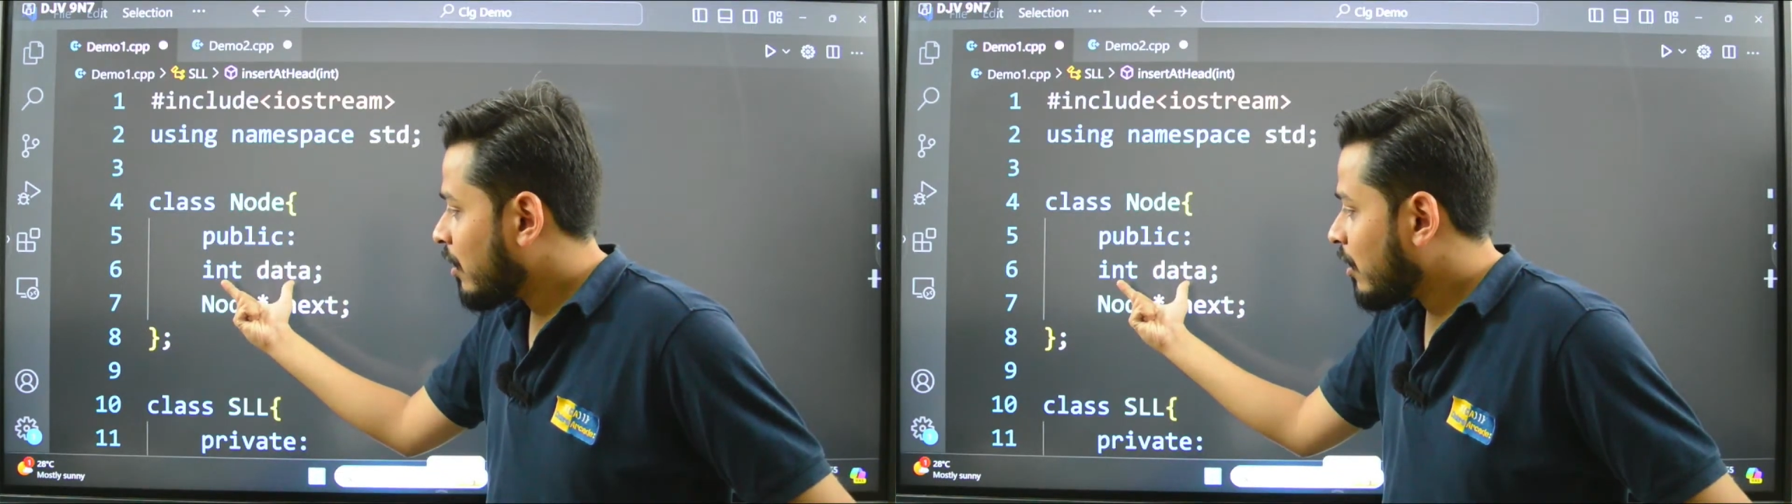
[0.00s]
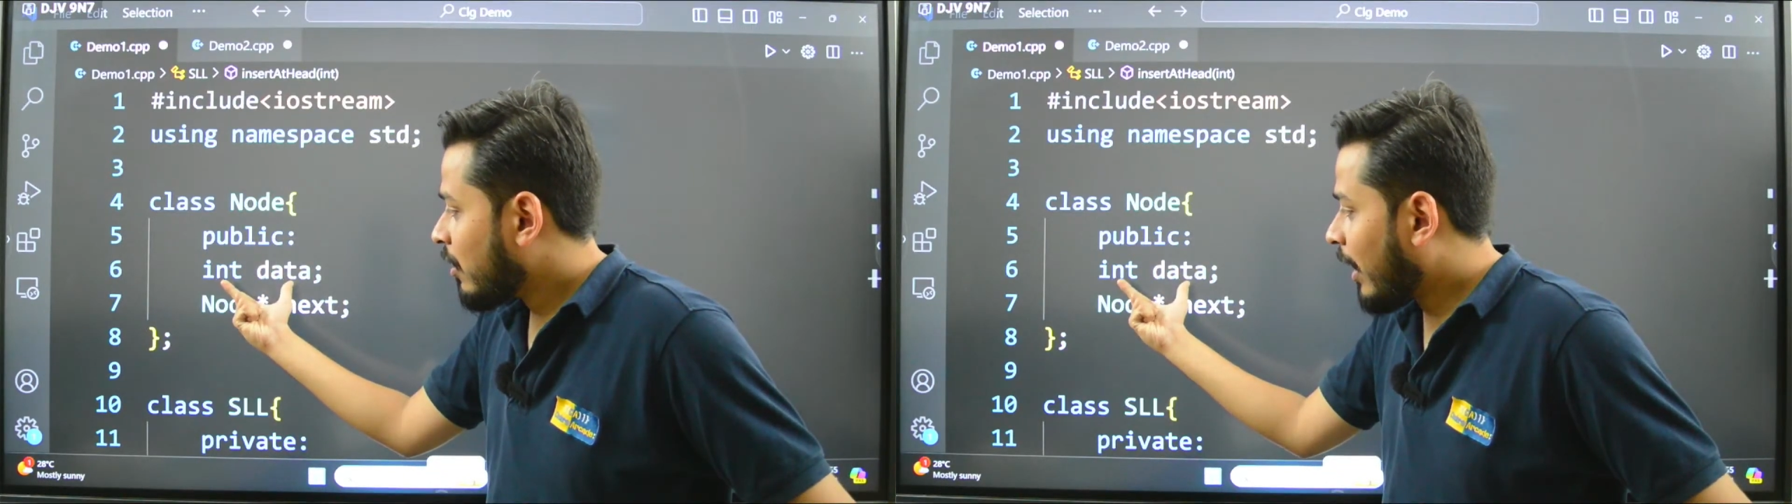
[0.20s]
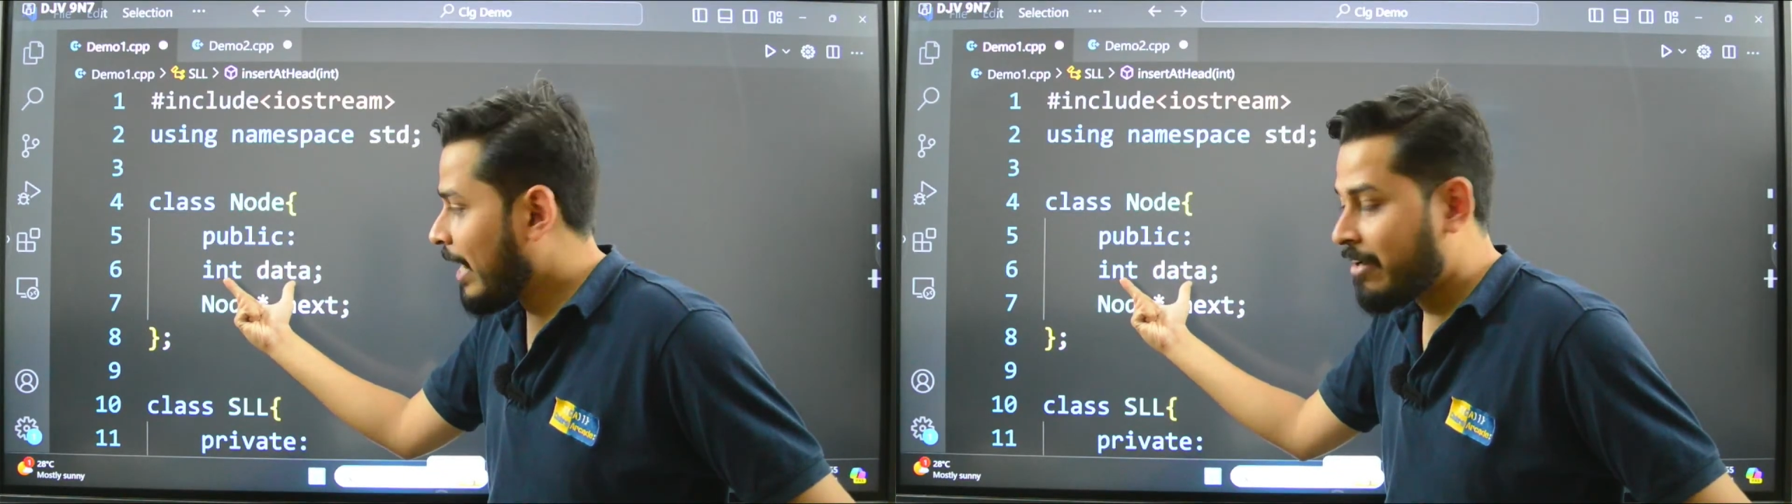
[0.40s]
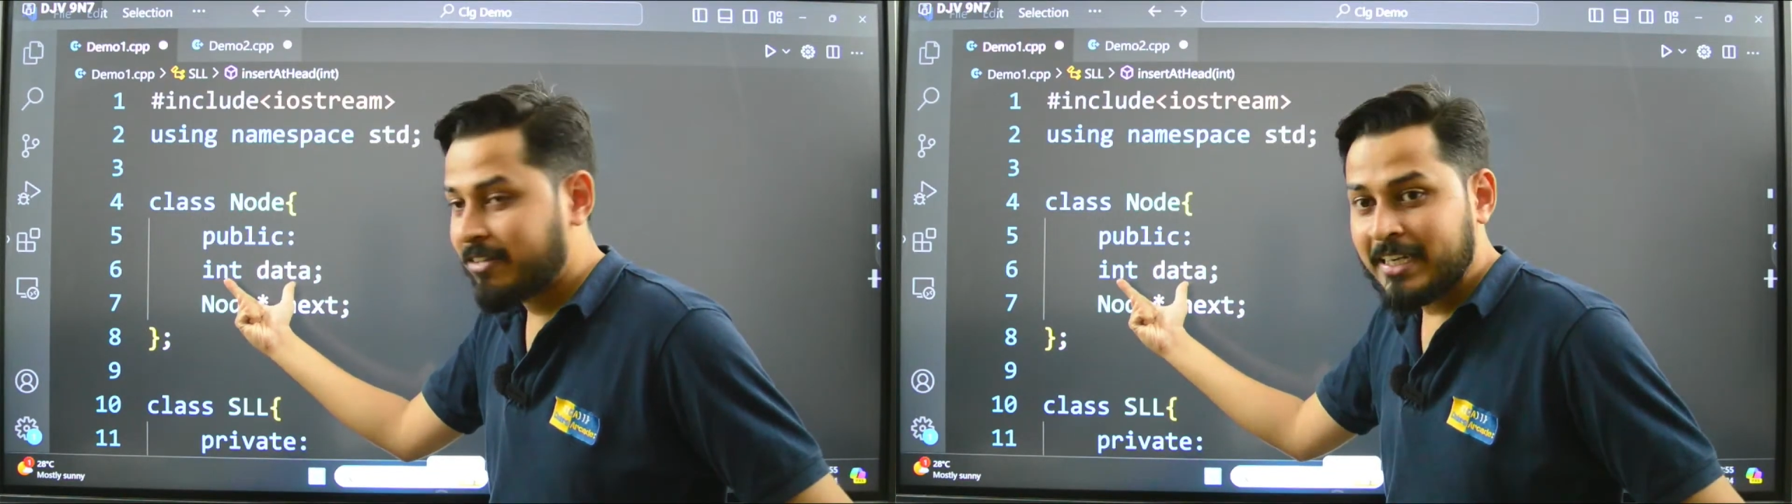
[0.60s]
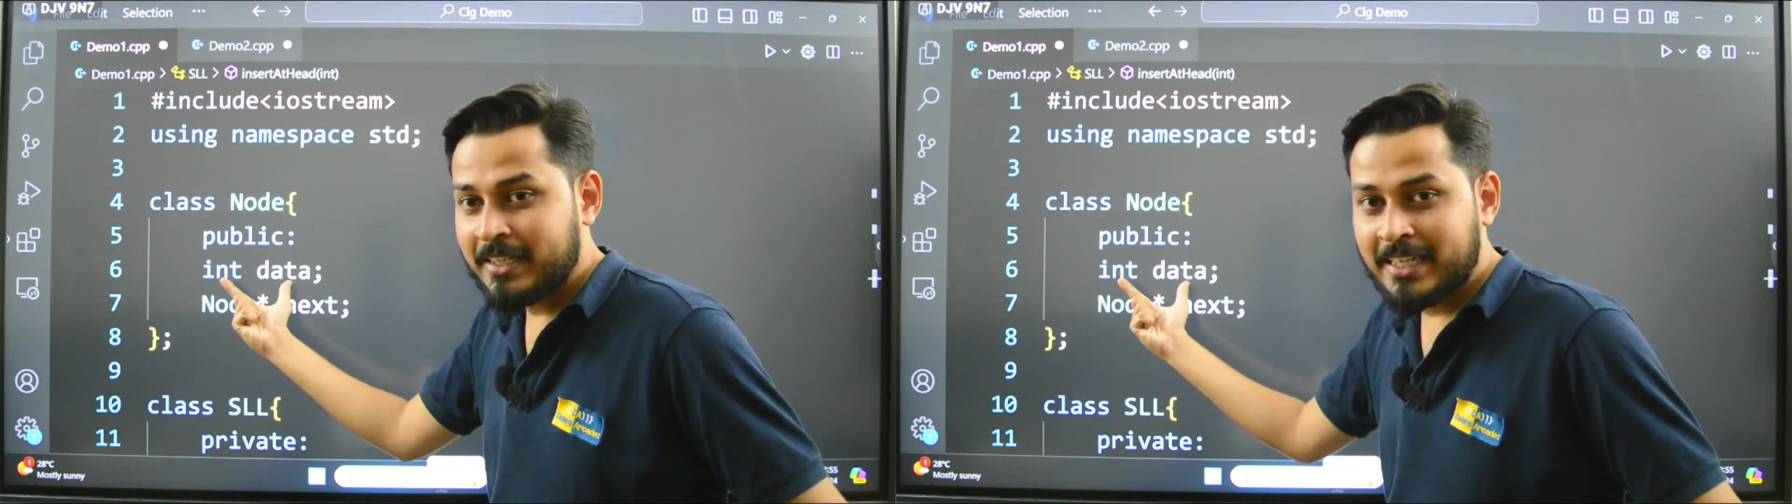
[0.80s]
I have
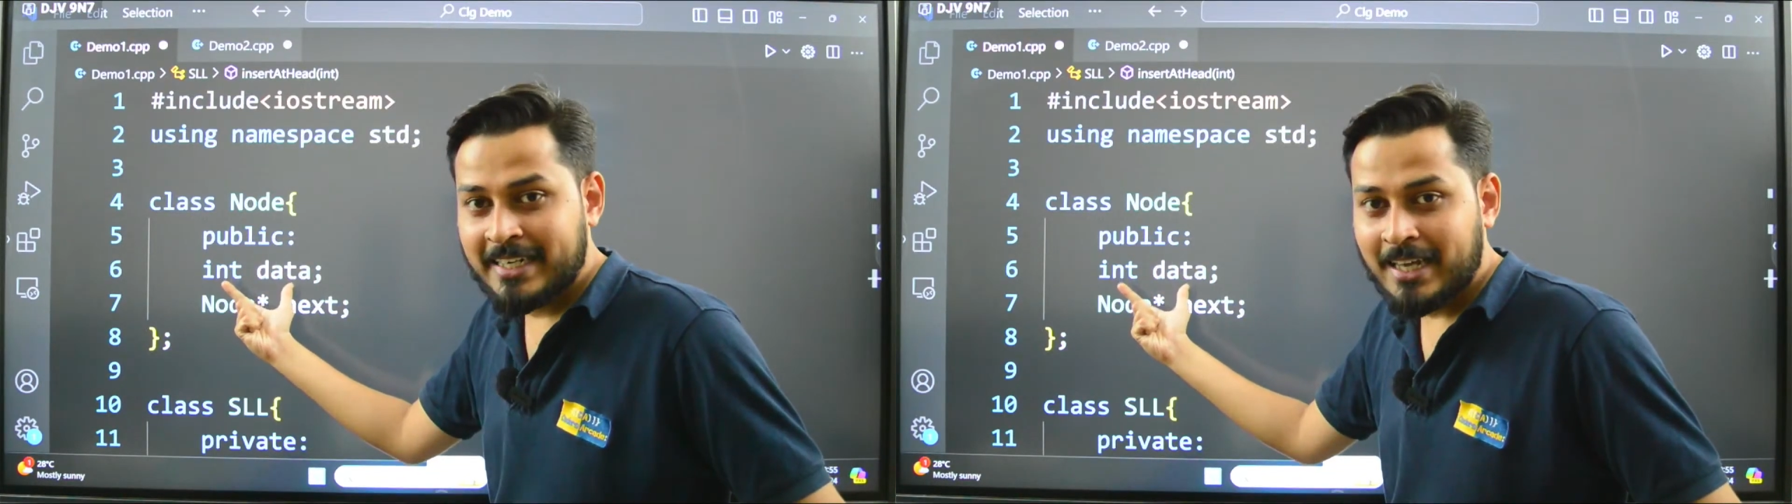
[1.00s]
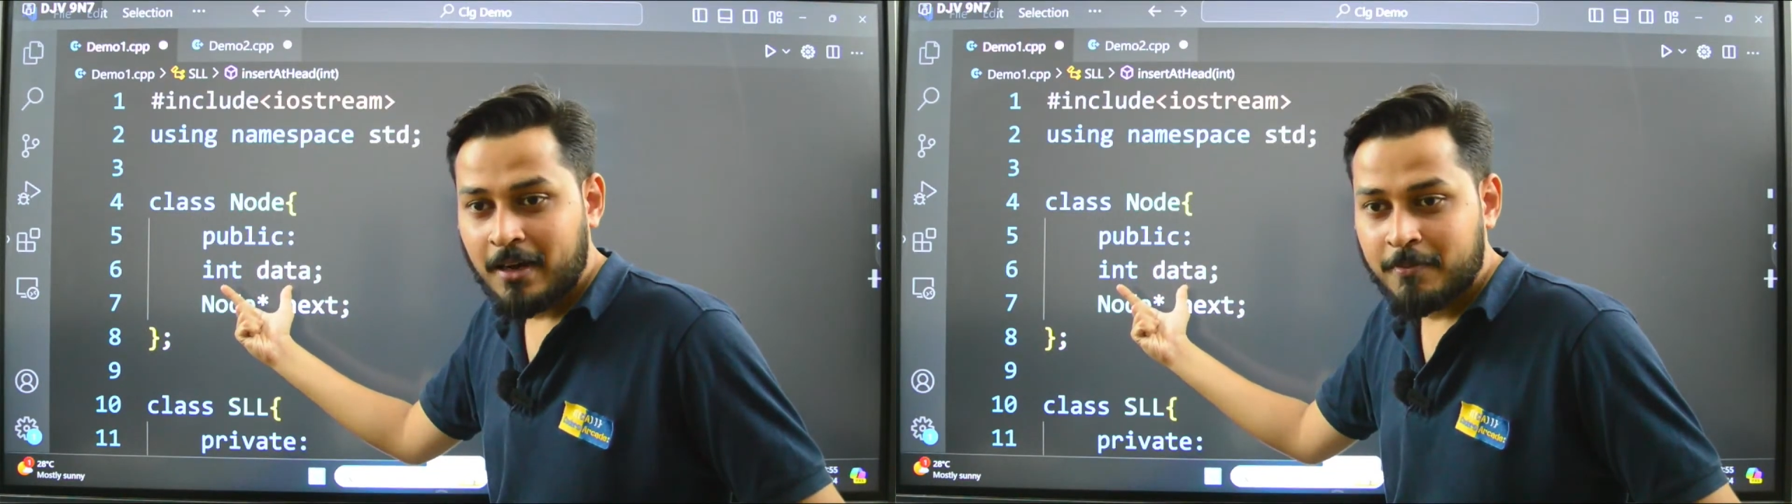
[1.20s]
int data.